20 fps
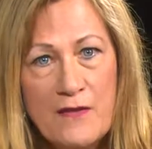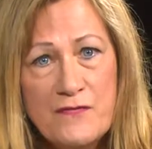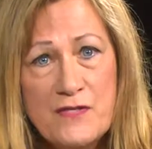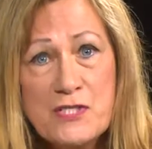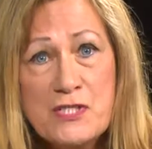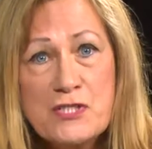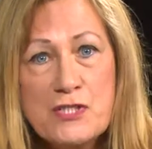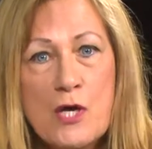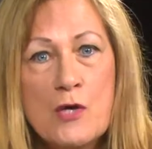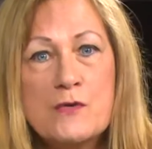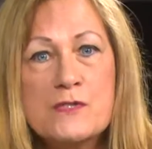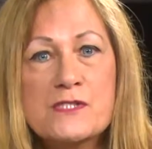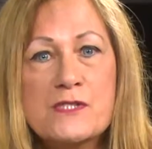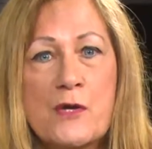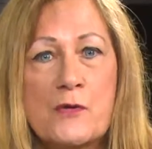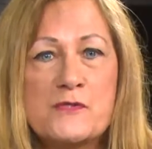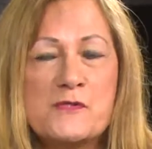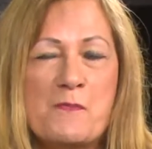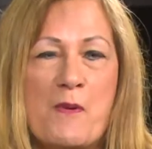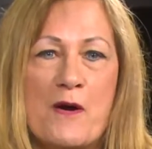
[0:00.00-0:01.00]
This show is
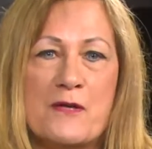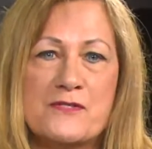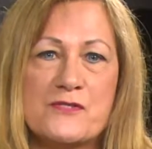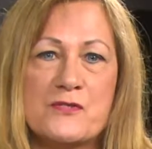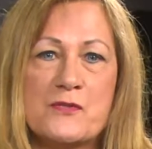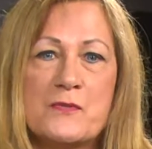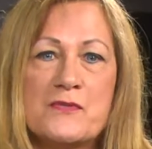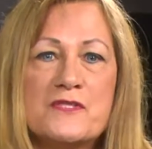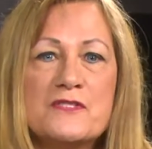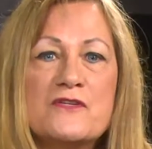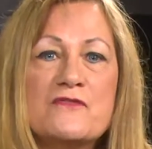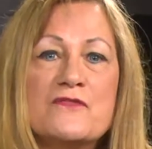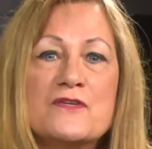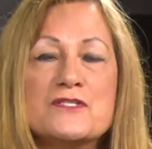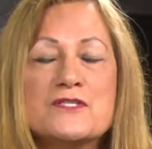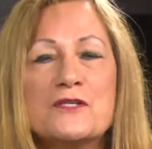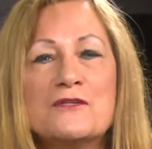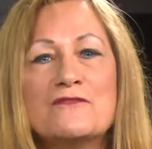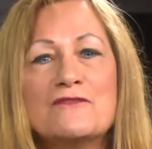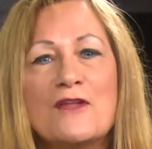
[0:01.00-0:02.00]
co-sponsored with the
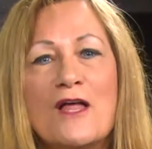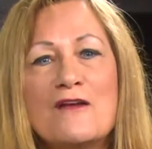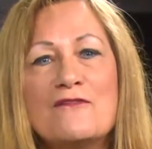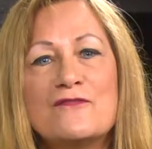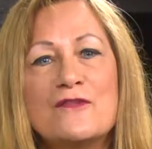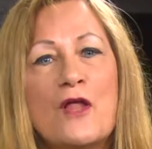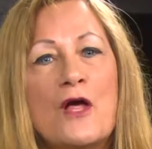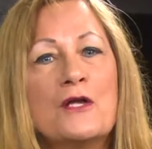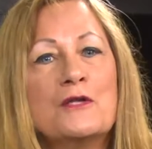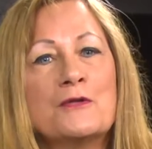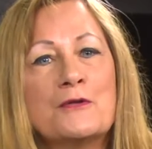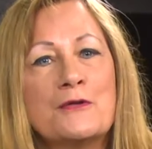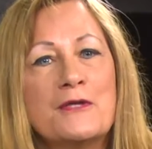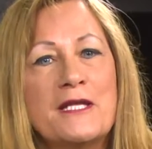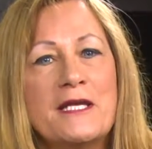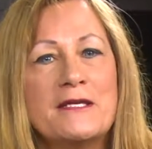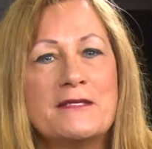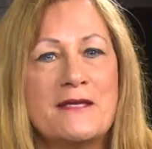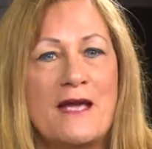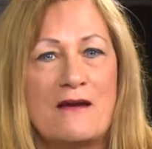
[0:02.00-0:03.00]
Division of Lifelong
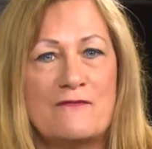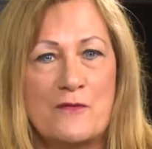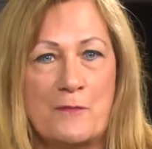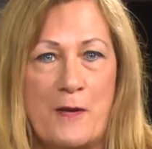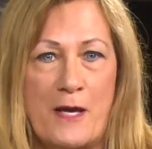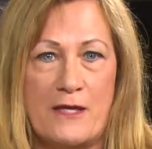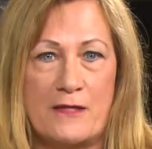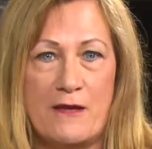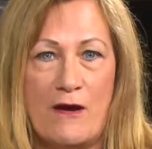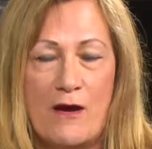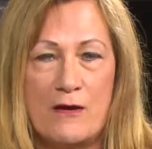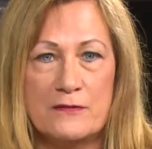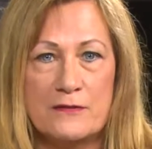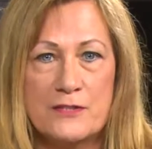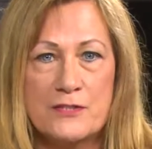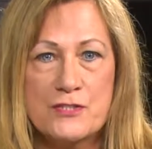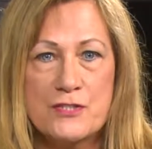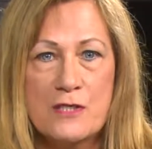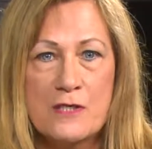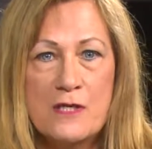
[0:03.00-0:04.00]
Learning at Yavapai
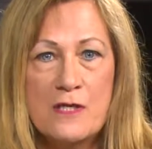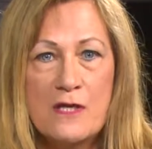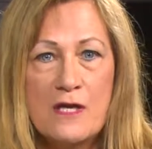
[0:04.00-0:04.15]
College.